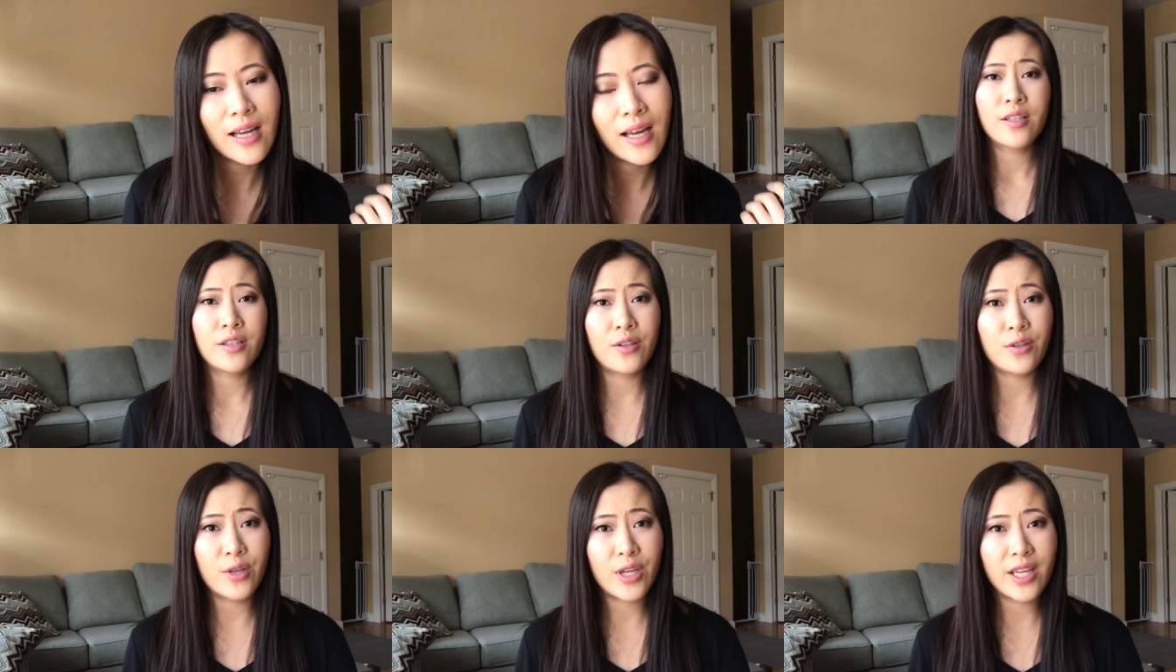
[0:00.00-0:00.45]

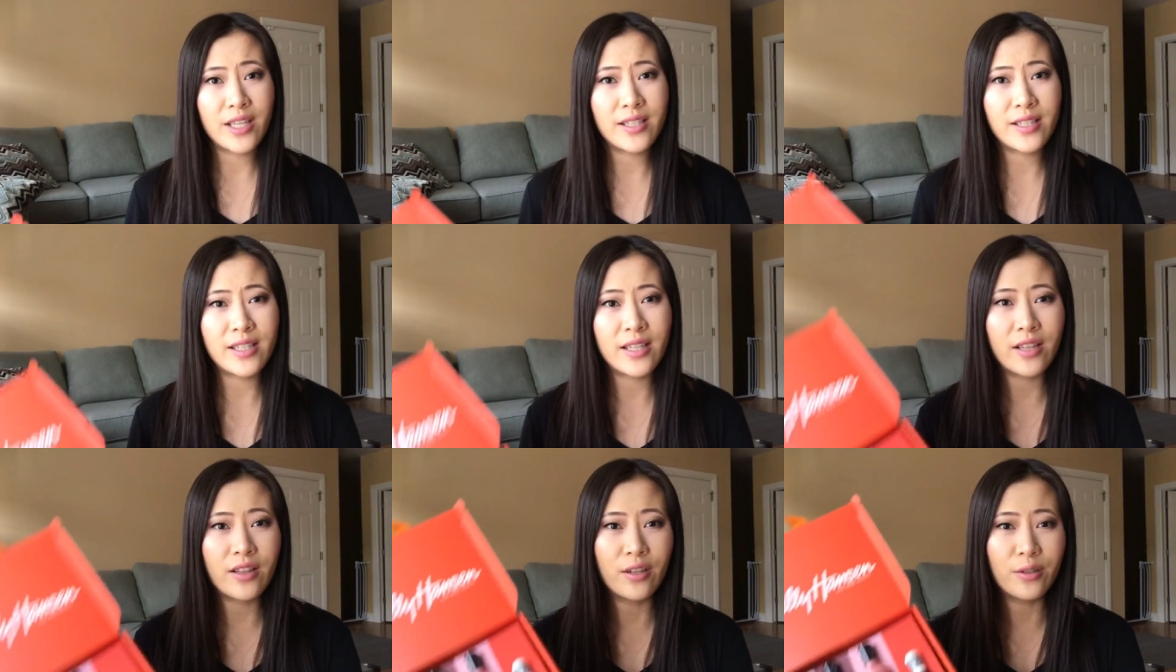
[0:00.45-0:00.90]
So you can
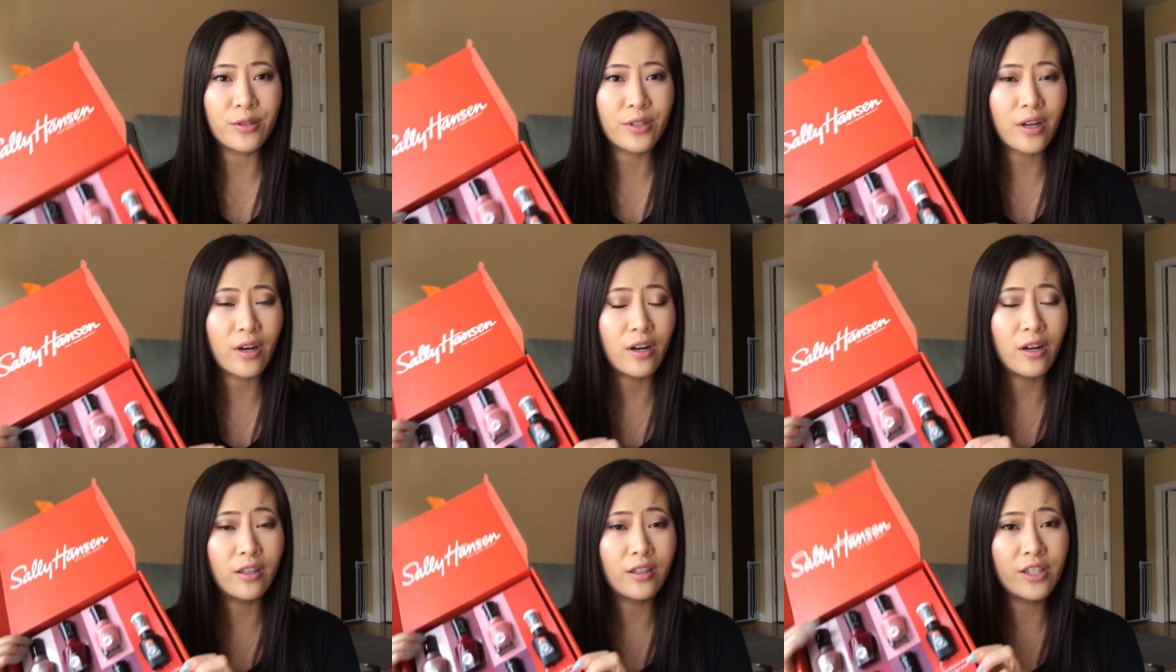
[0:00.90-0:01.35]
see those
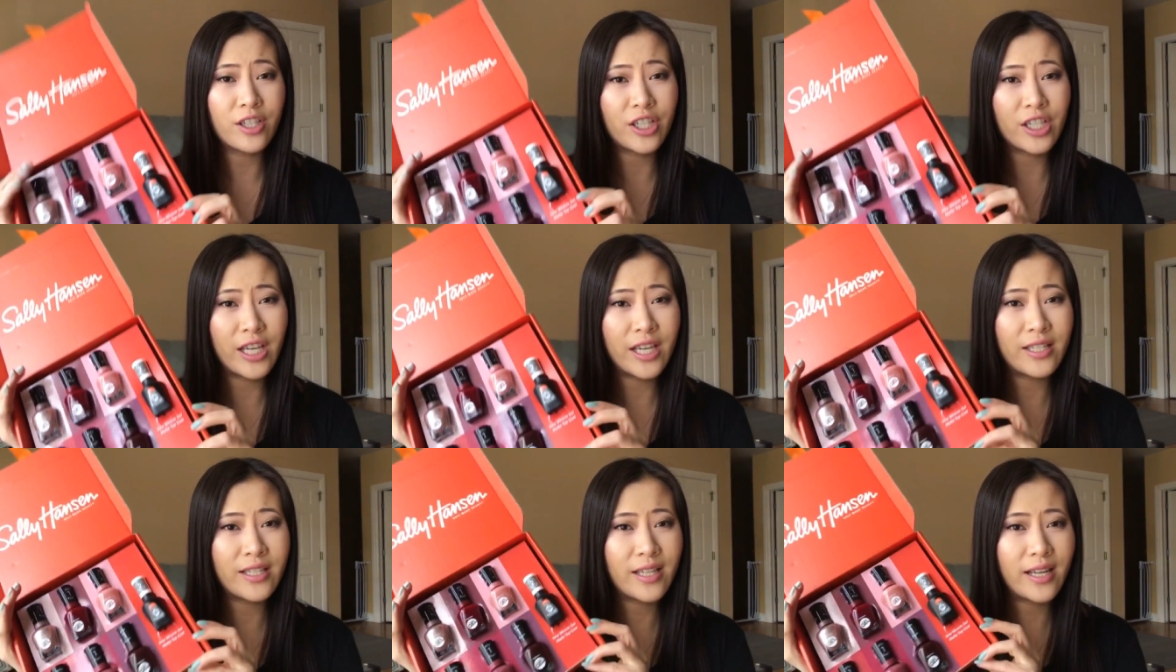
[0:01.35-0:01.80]
are all the
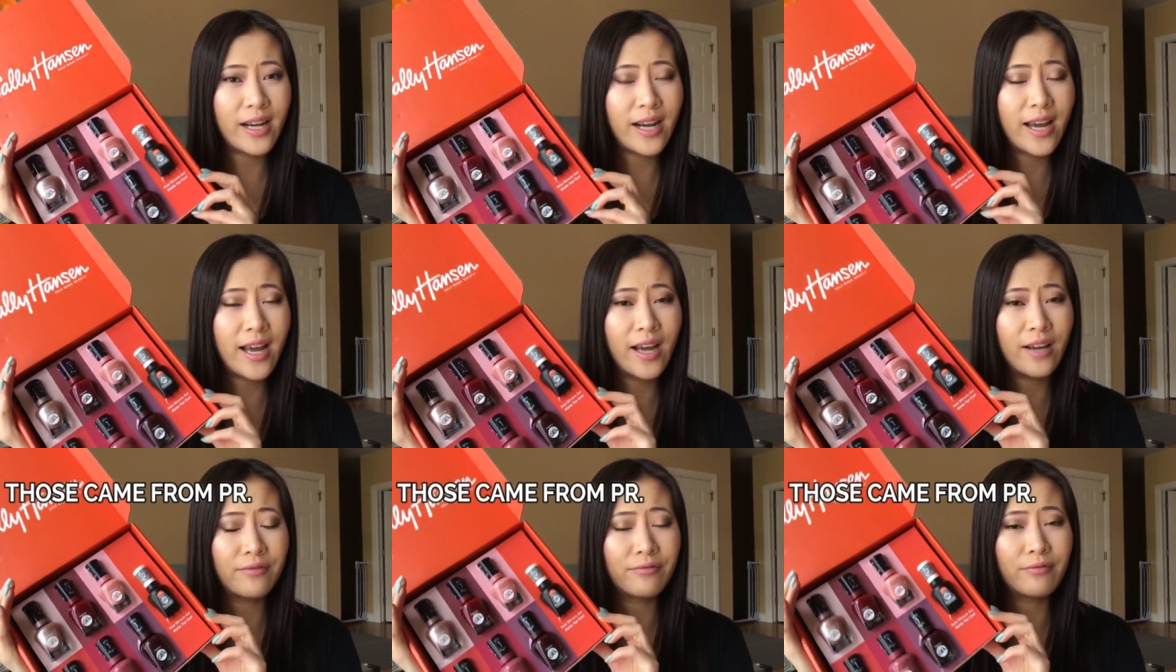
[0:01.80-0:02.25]
shades that I
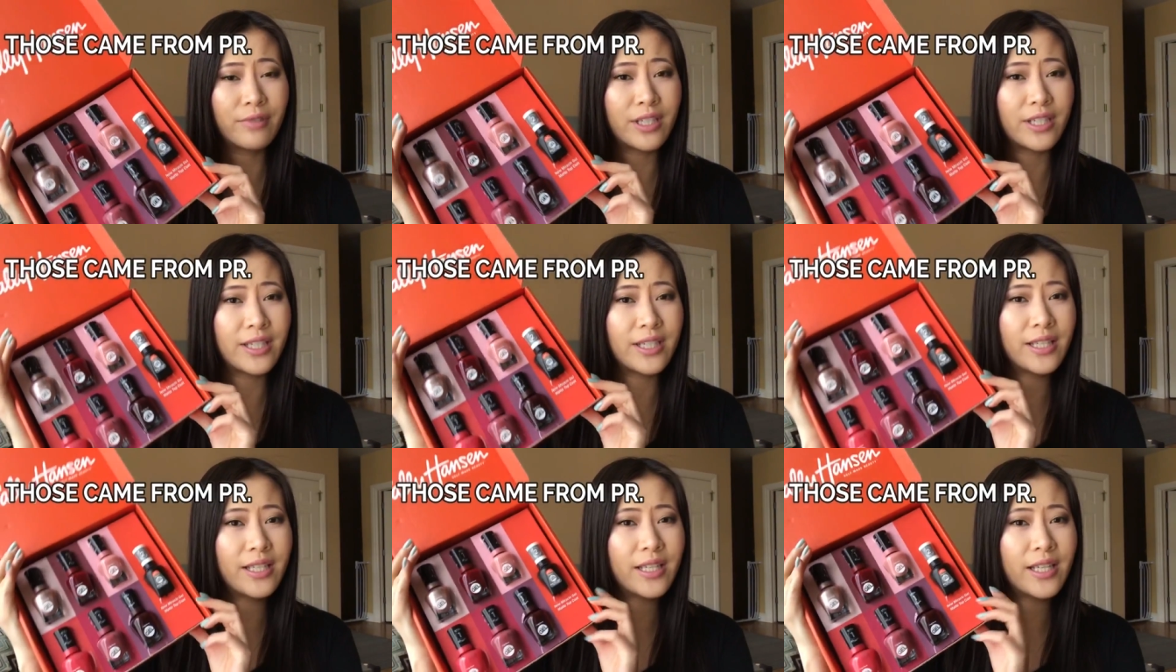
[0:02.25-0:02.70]
have
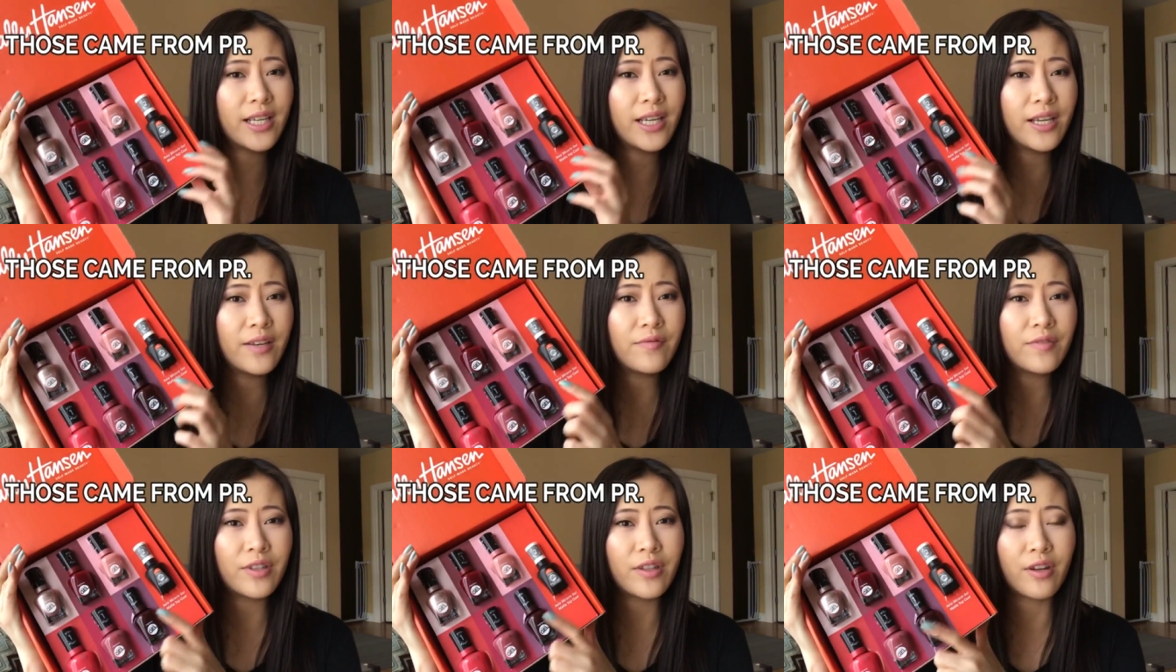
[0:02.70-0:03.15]

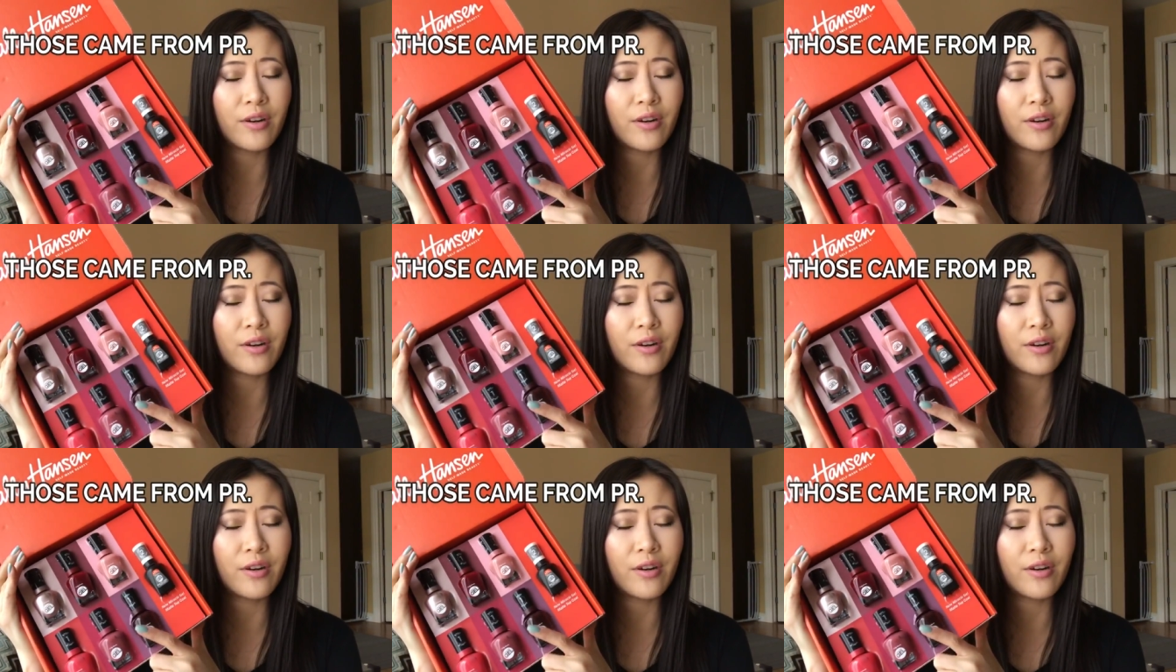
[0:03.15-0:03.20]
received.